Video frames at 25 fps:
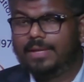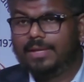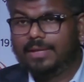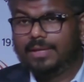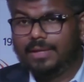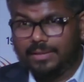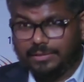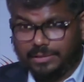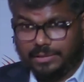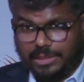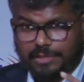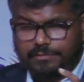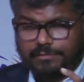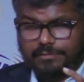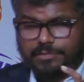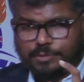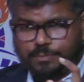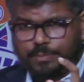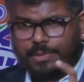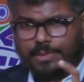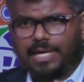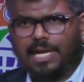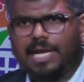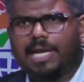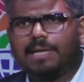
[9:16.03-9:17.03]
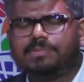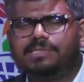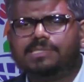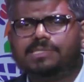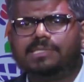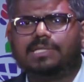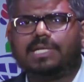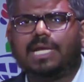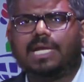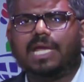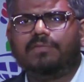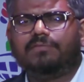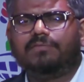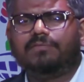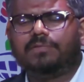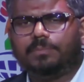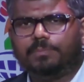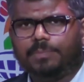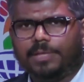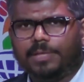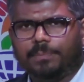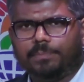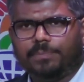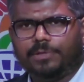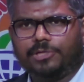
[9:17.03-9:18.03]
That was perhaps the time when
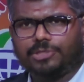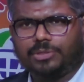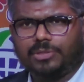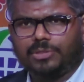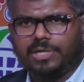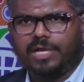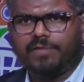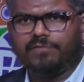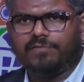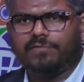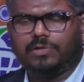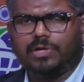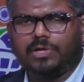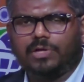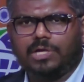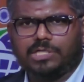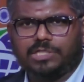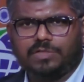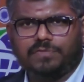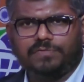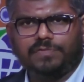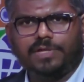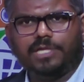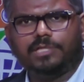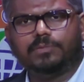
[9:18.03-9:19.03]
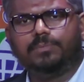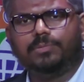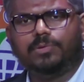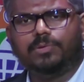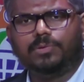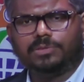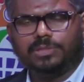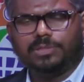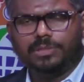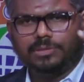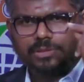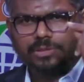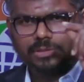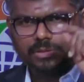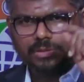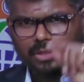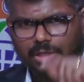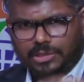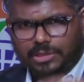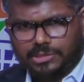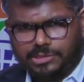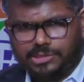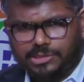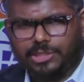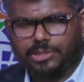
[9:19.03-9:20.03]
people should have lost faith both in the
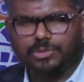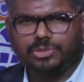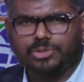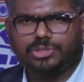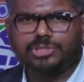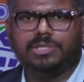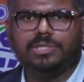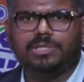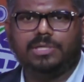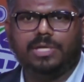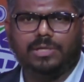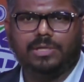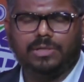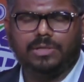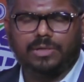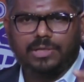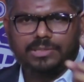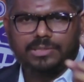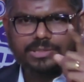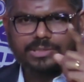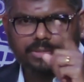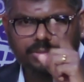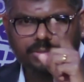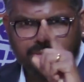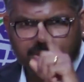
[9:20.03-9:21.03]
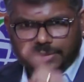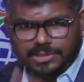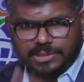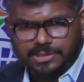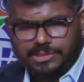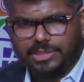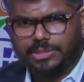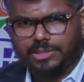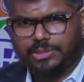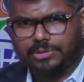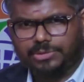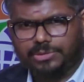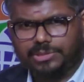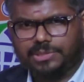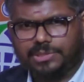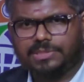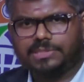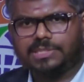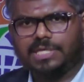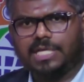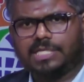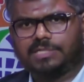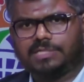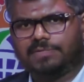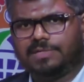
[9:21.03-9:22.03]
Constitution, in constitutional institutions,
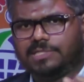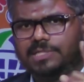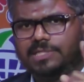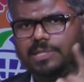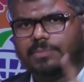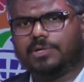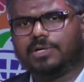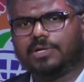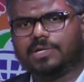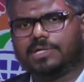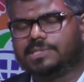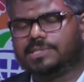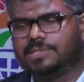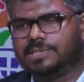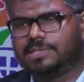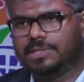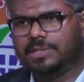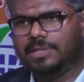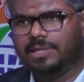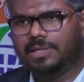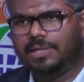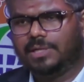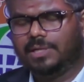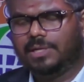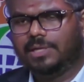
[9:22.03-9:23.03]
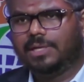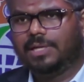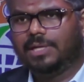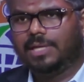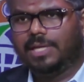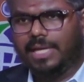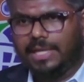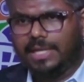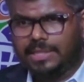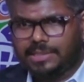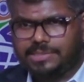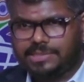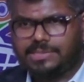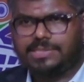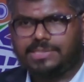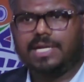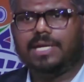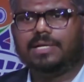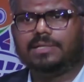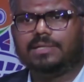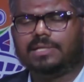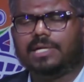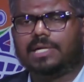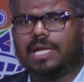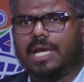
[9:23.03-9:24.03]
as well as democracy. Instead,
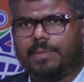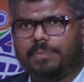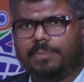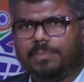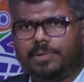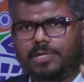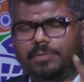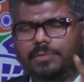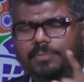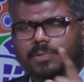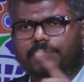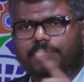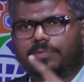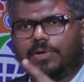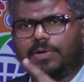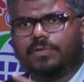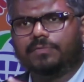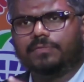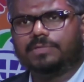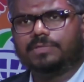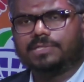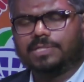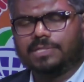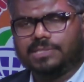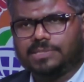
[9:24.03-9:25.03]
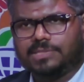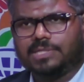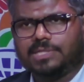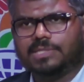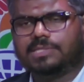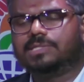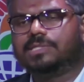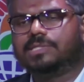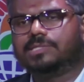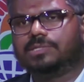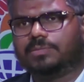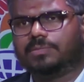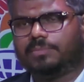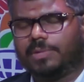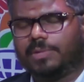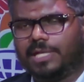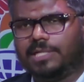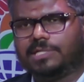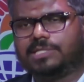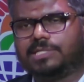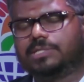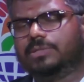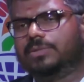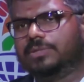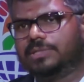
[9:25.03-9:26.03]
that happened to be one of those instances or
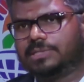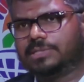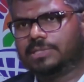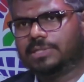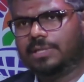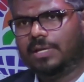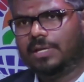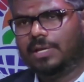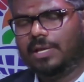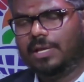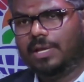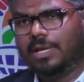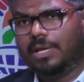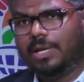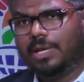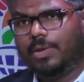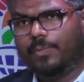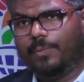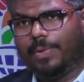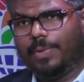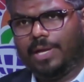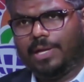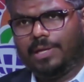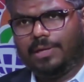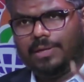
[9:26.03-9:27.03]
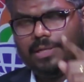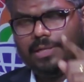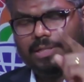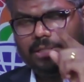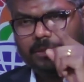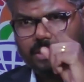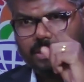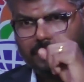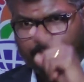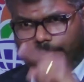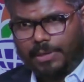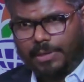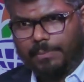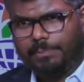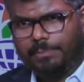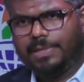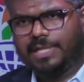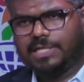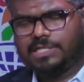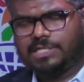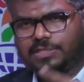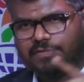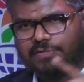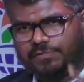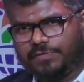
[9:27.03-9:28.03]
milestones when the
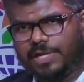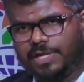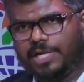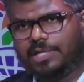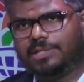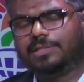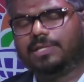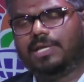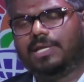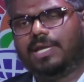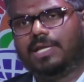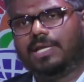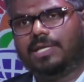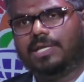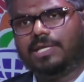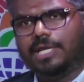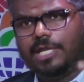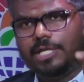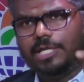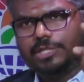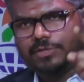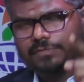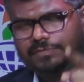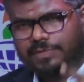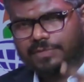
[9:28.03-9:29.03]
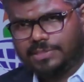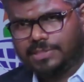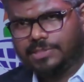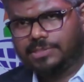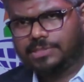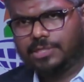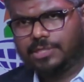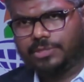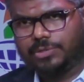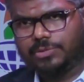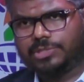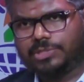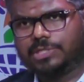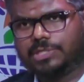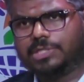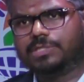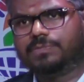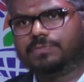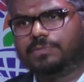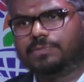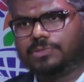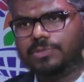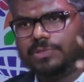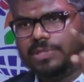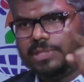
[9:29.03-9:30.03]
public's faith in each of these institutions
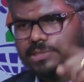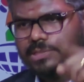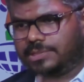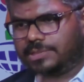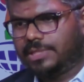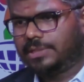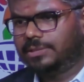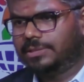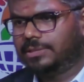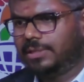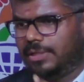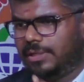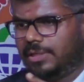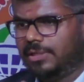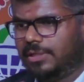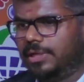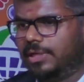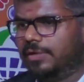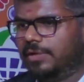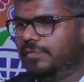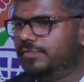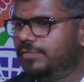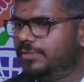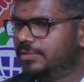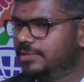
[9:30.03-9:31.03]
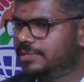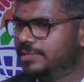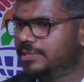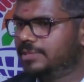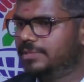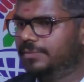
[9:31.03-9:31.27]
was only strengthened and reinforced.